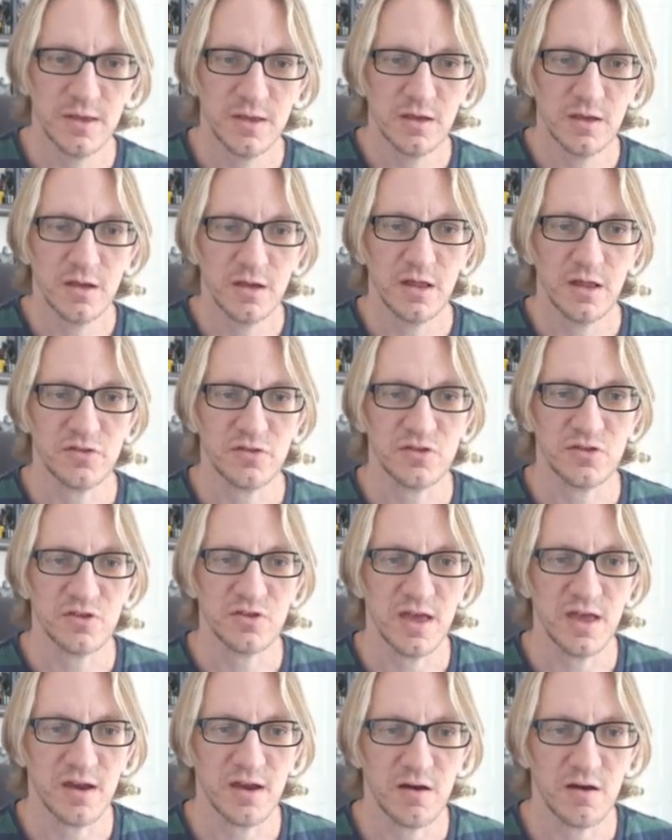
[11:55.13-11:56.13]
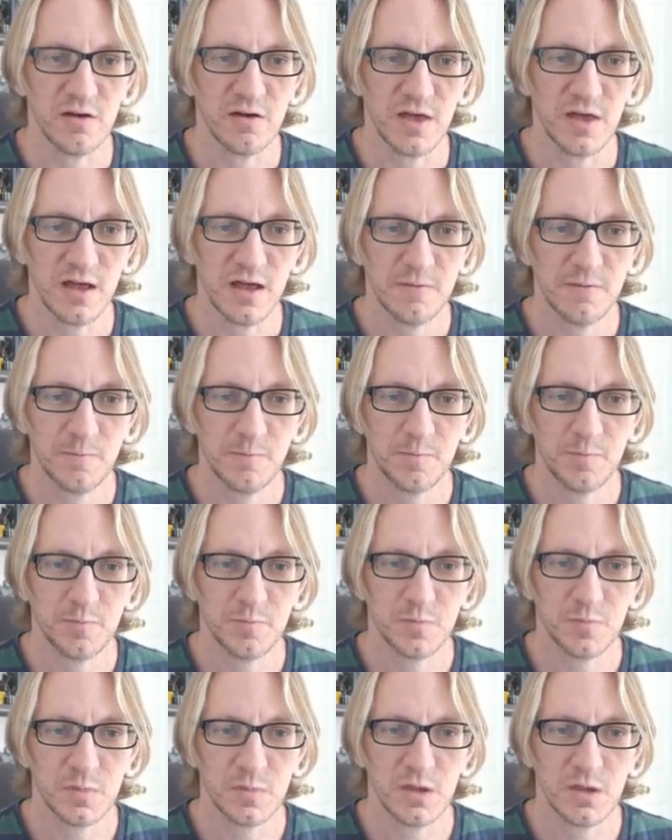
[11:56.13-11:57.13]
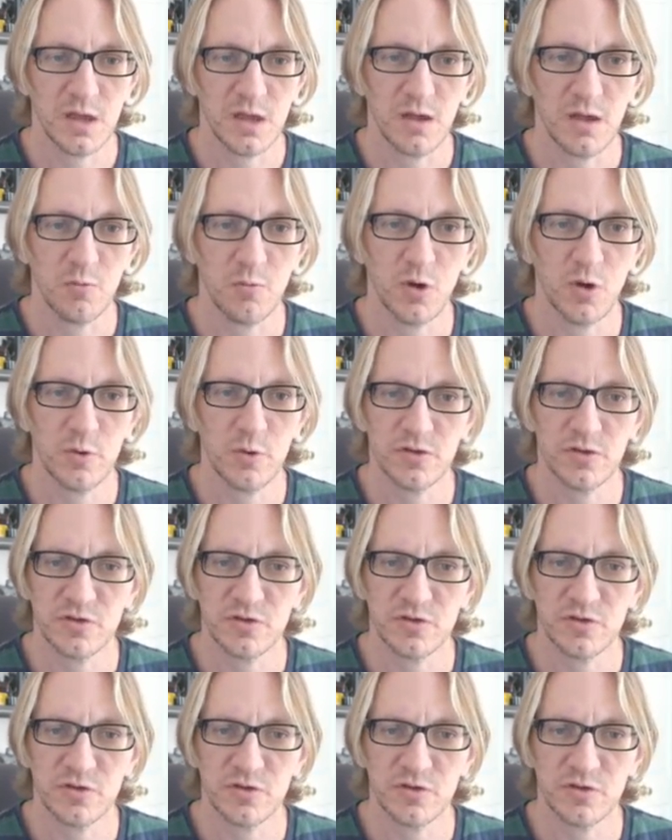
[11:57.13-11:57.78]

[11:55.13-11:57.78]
Let's just take care of that. And what was the